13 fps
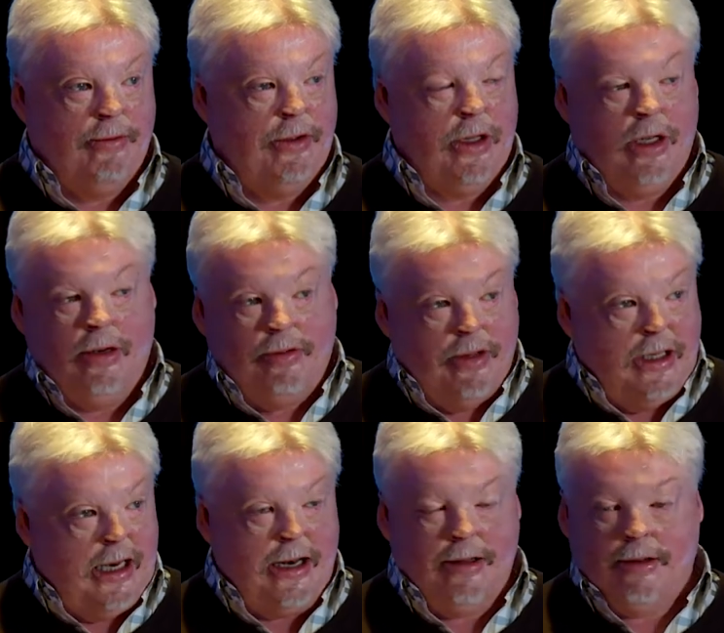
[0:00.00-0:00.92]
and for
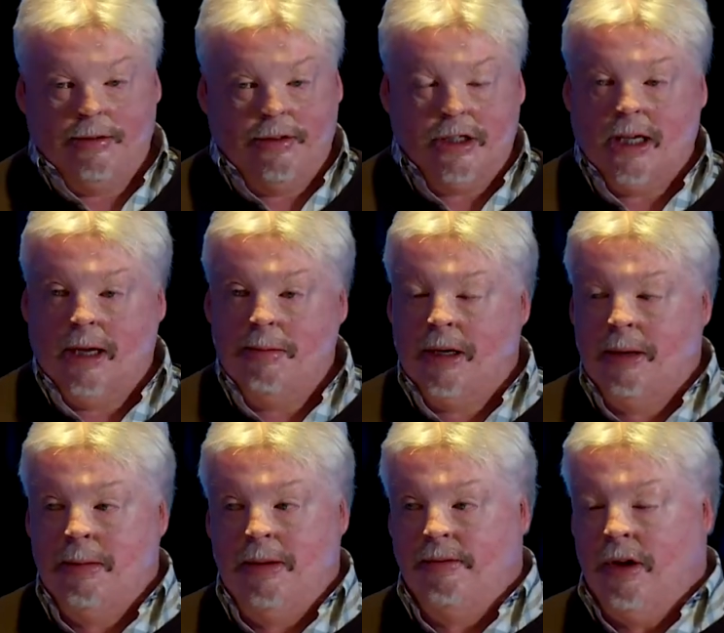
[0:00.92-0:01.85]
the length of the time
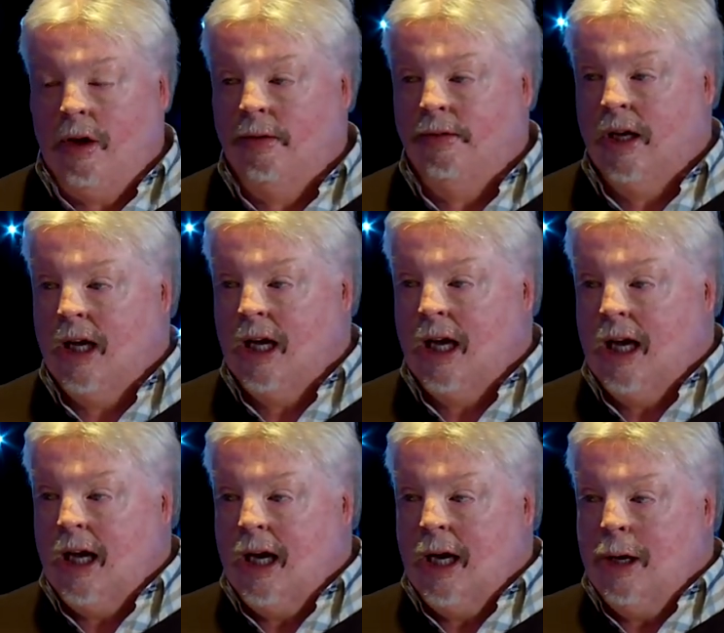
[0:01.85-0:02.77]
that I'm involved.
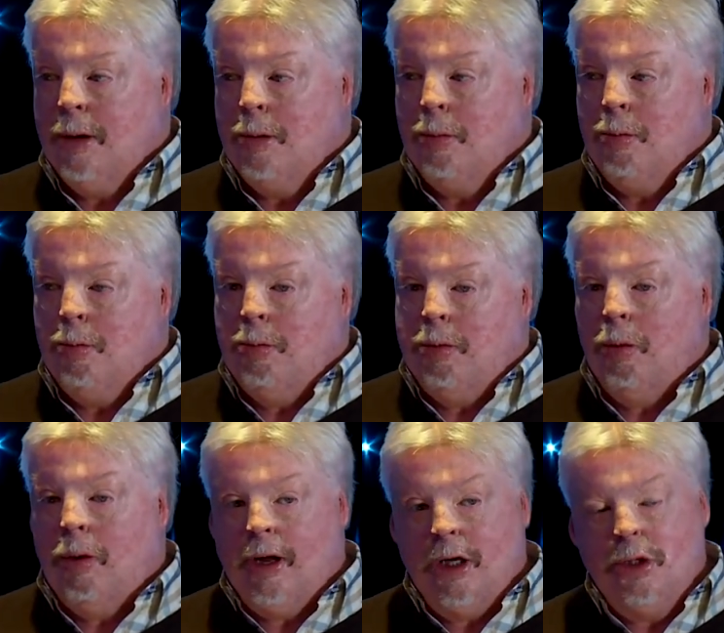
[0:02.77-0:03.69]

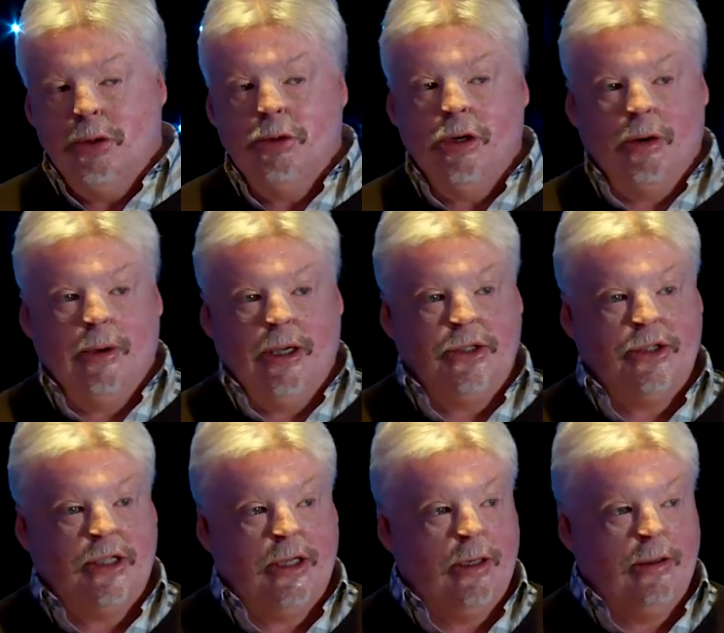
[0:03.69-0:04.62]
But what I do know
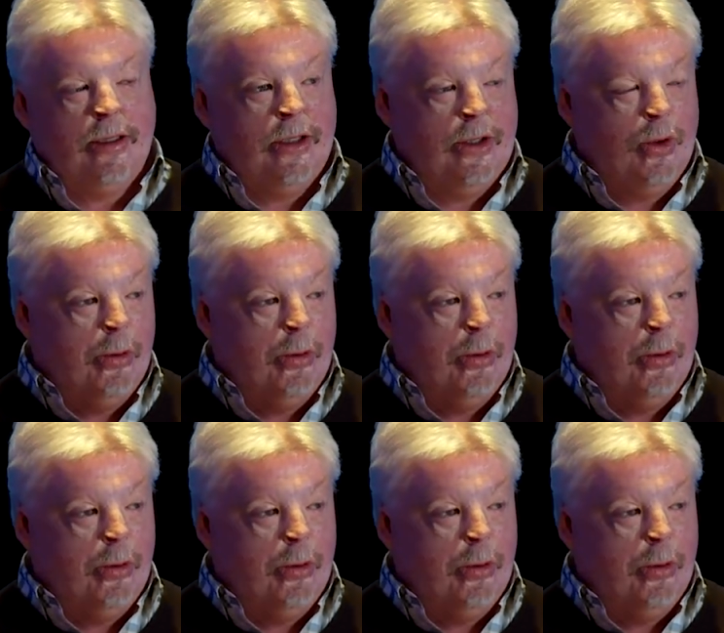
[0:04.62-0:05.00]
is that